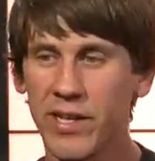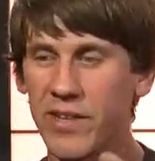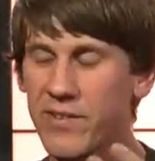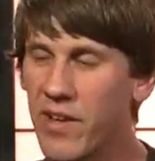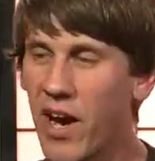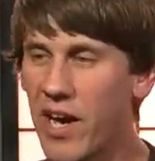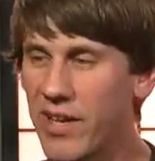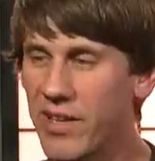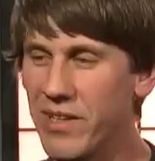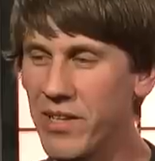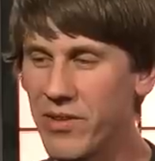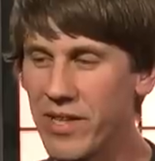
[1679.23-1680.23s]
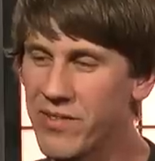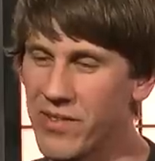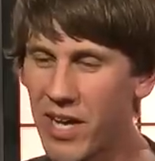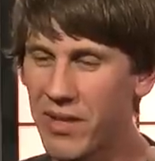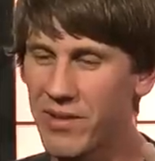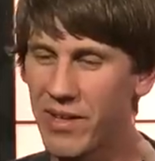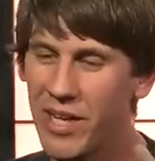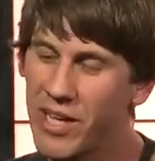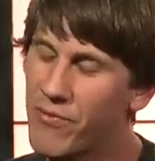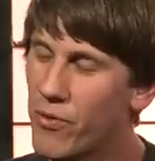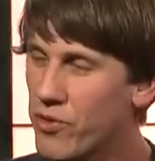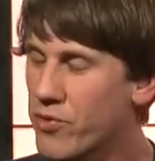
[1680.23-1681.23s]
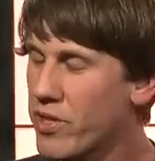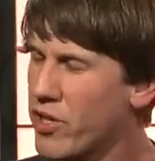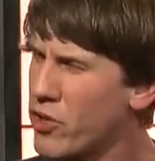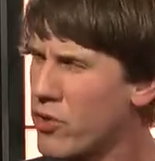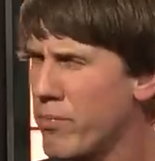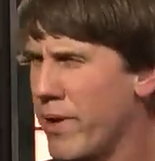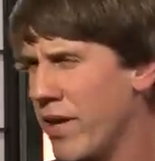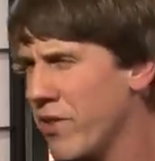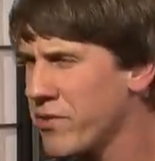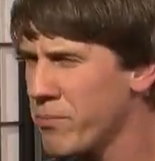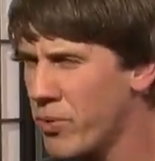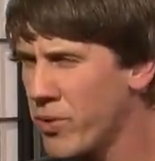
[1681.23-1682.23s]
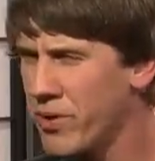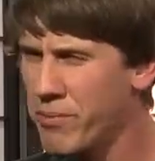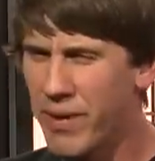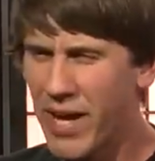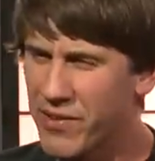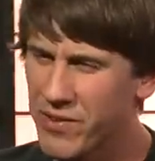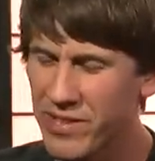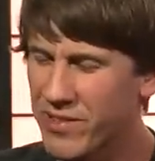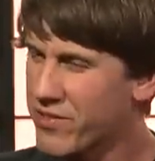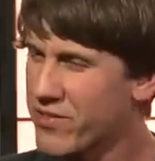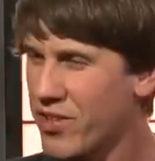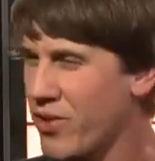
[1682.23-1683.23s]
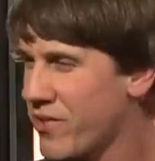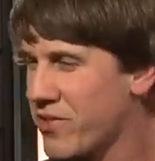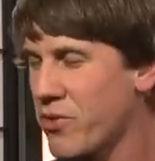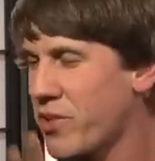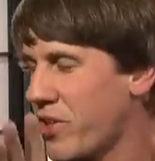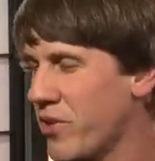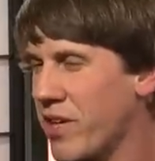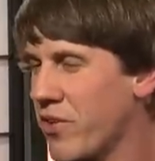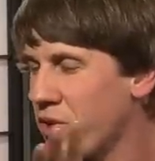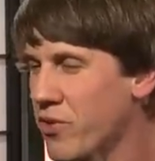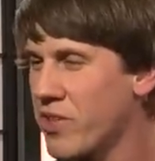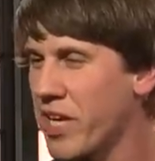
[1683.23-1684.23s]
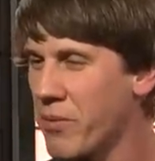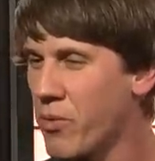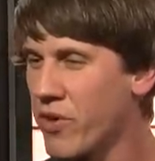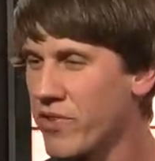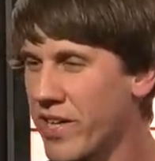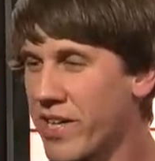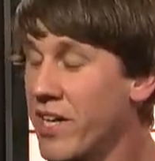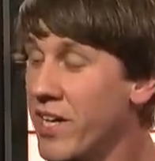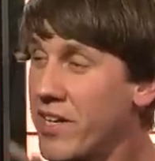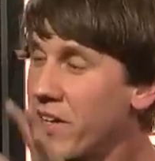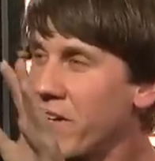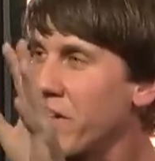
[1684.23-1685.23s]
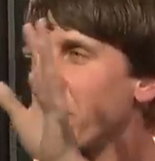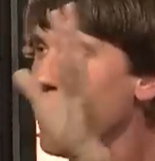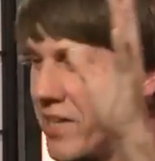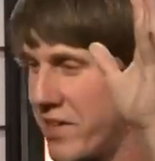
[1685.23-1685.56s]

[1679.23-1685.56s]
It's not, you know, it's not, hey, Foursquare, oh, mayors and point and badges, that's oh, it's so cute, I don't use it anymore. It's like, no, no, no.